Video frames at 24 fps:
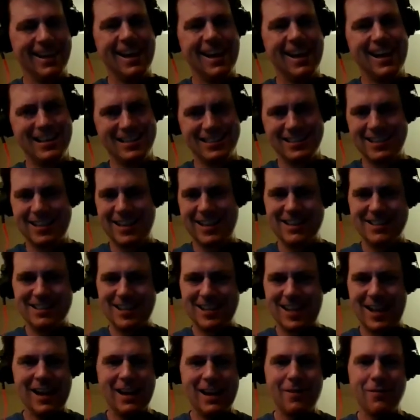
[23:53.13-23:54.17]
So it's
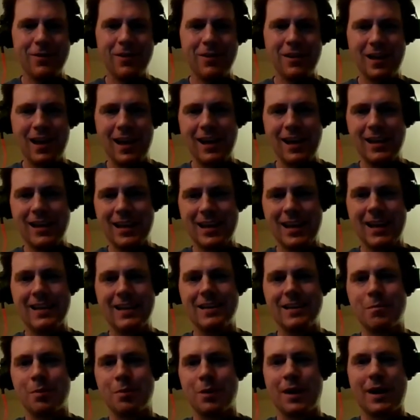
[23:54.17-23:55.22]
not even any
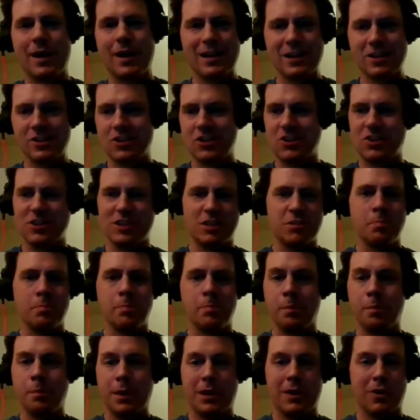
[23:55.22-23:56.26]
kind of brand. It just says
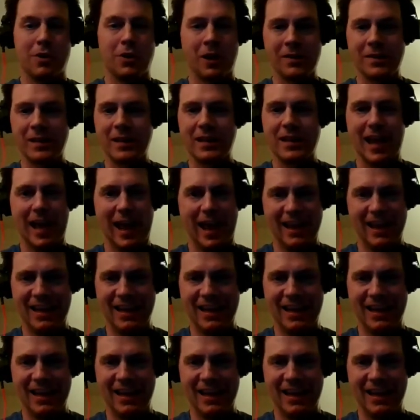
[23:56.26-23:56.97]
beer on the can.